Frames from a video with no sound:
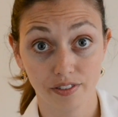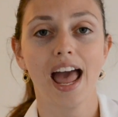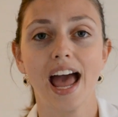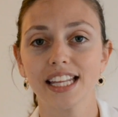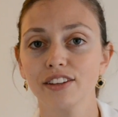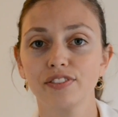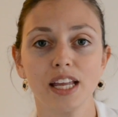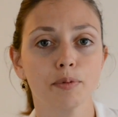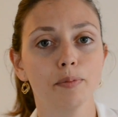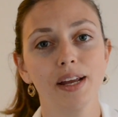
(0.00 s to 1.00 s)
Active
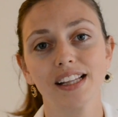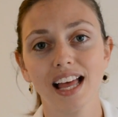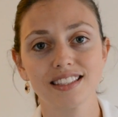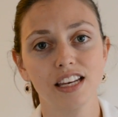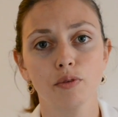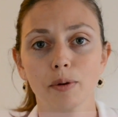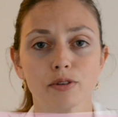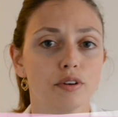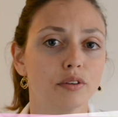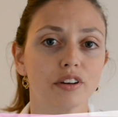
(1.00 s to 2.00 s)
labor may last anywhere
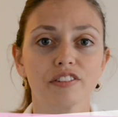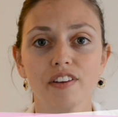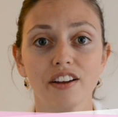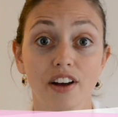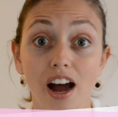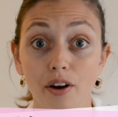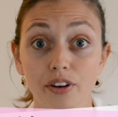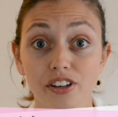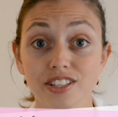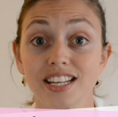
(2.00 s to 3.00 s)
between 3 to 5
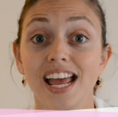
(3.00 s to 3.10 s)
hours,